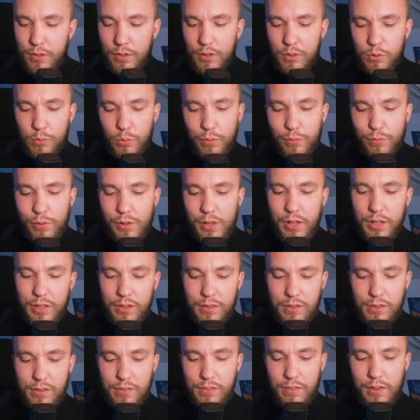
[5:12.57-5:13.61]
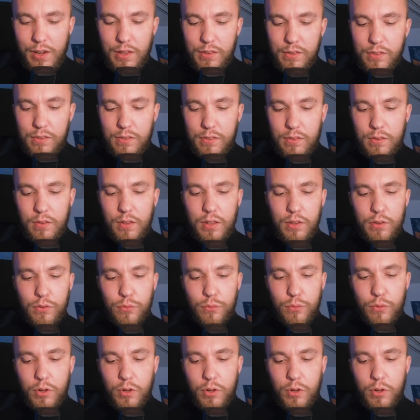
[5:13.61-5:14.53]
So I feel like this lens is for